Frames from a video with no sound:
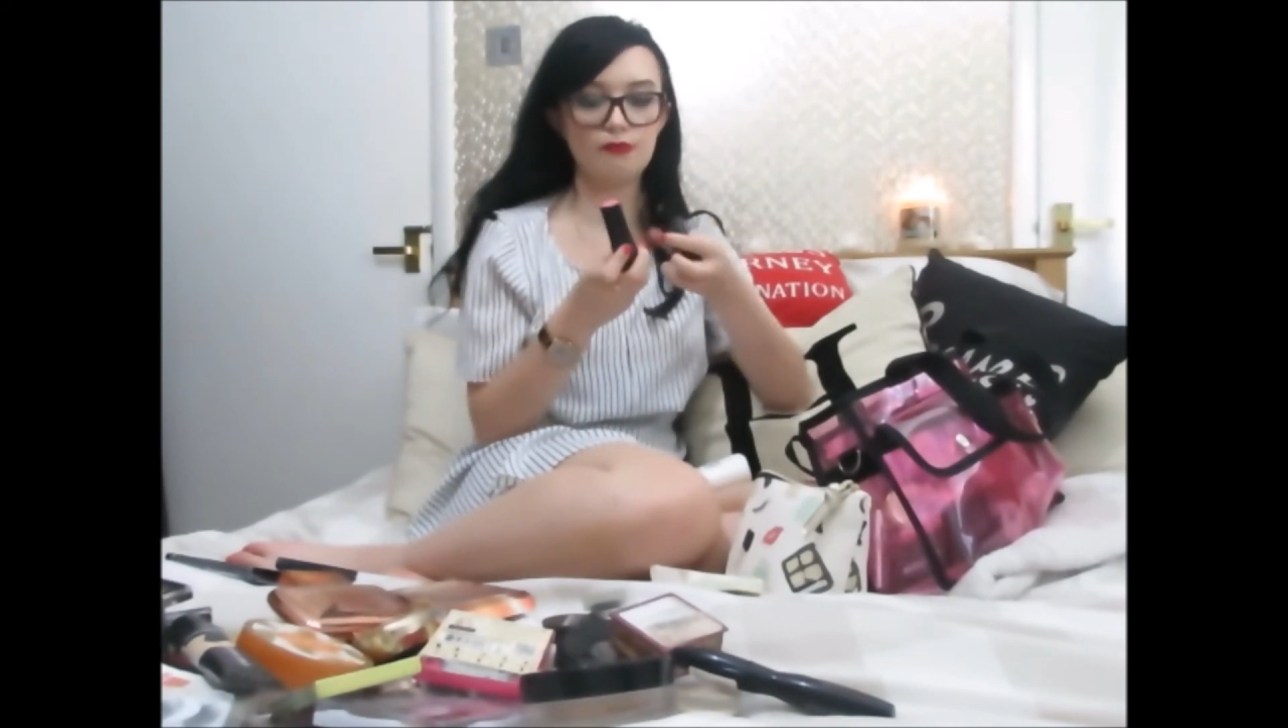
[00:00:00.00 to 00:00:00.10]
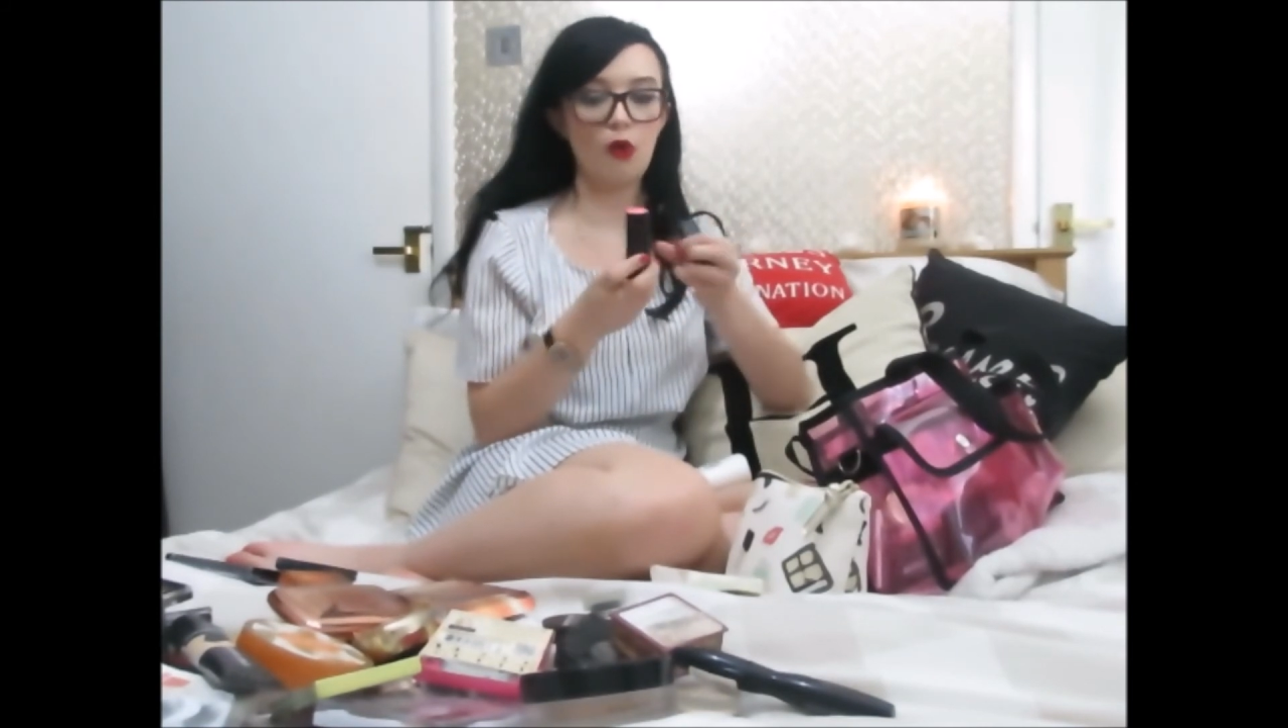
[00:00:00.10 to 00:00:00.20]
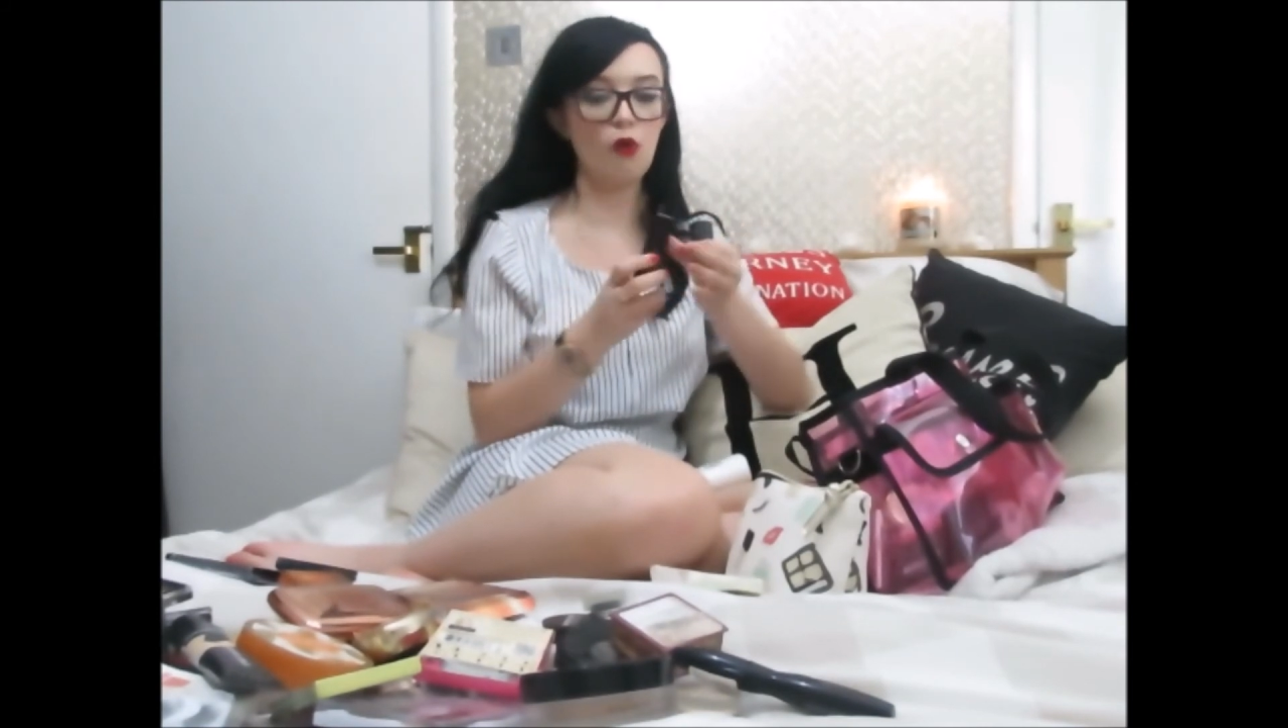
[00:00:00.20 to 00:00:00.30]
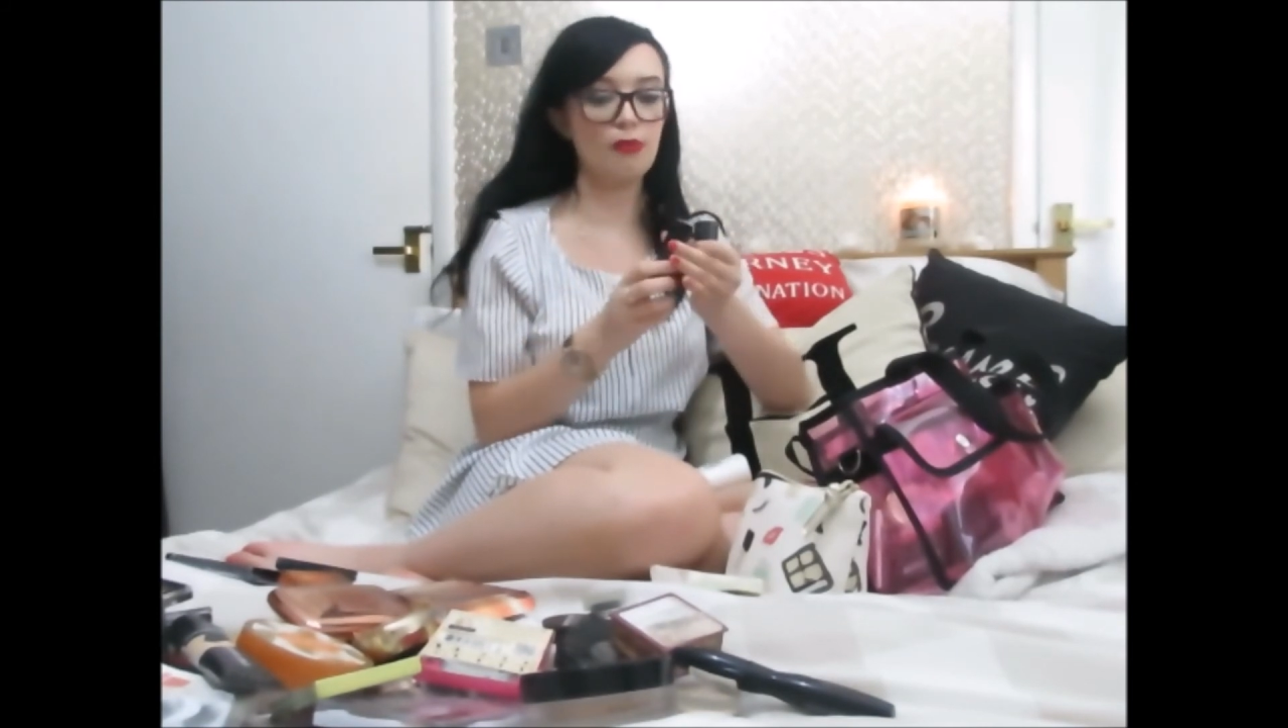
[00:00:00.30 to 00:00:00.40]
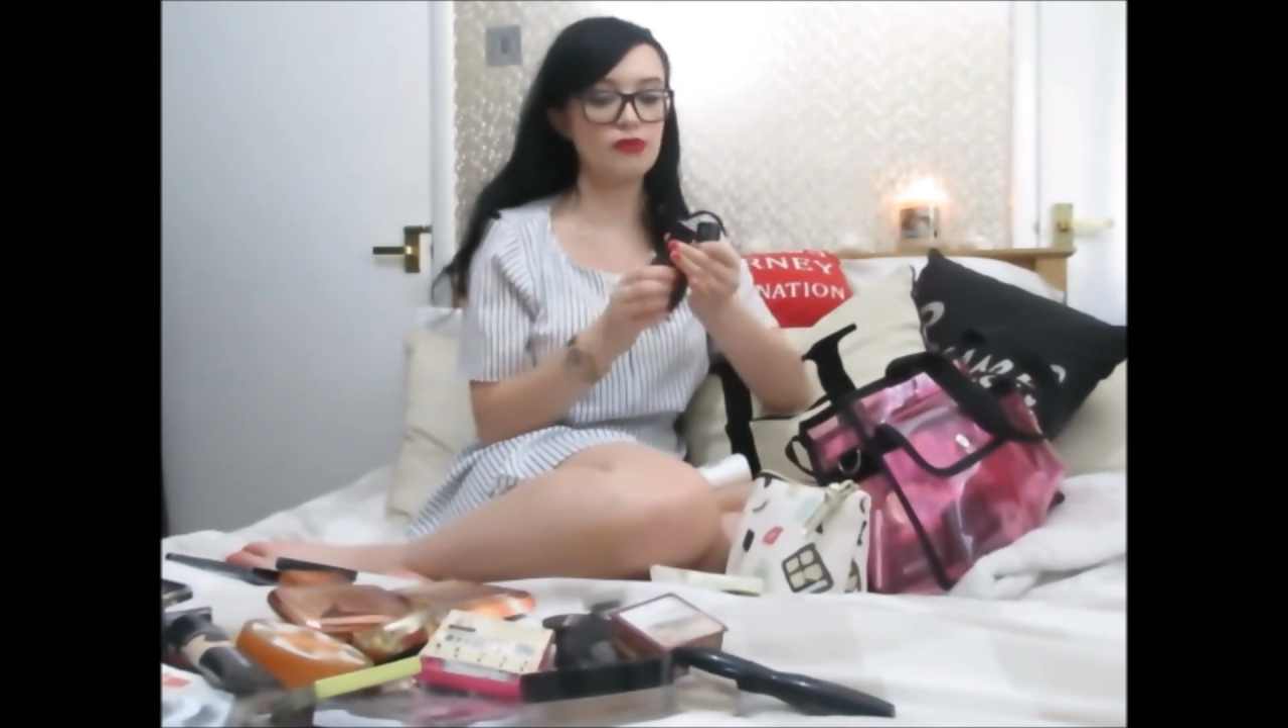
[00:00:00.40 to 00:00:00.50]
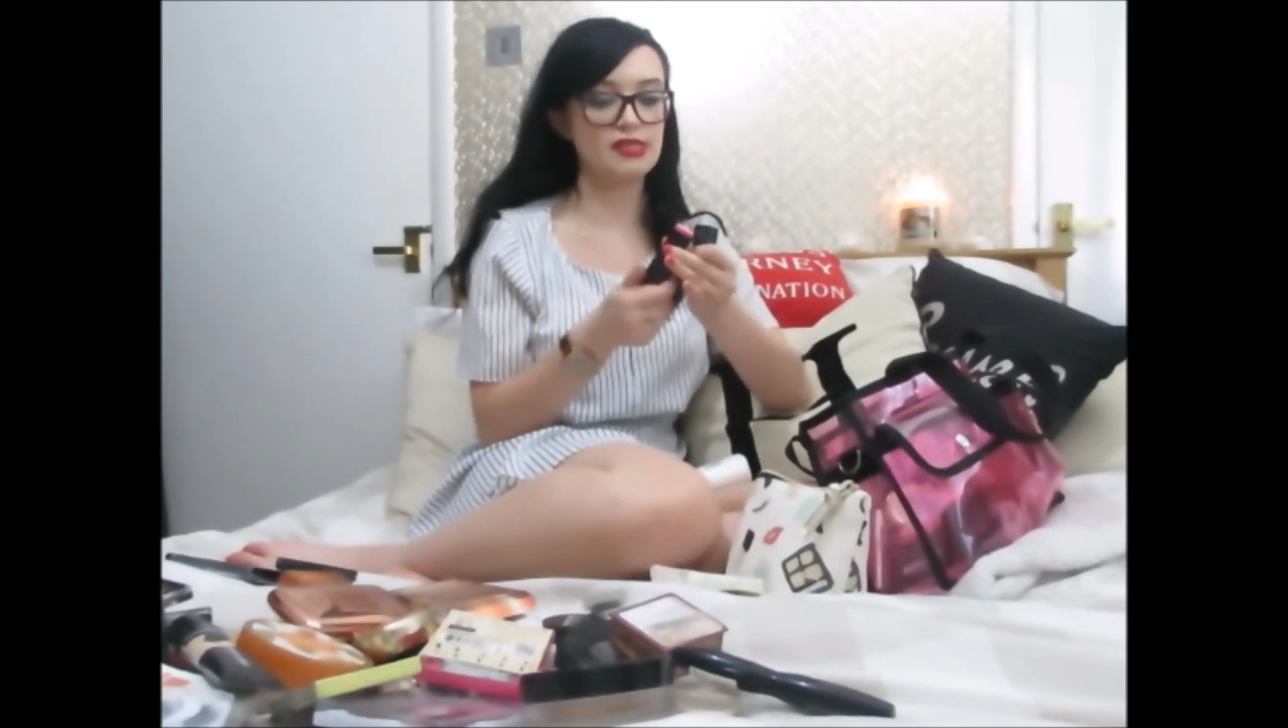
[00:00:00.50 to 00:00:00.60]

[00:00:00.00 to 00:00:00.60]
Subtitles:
multiple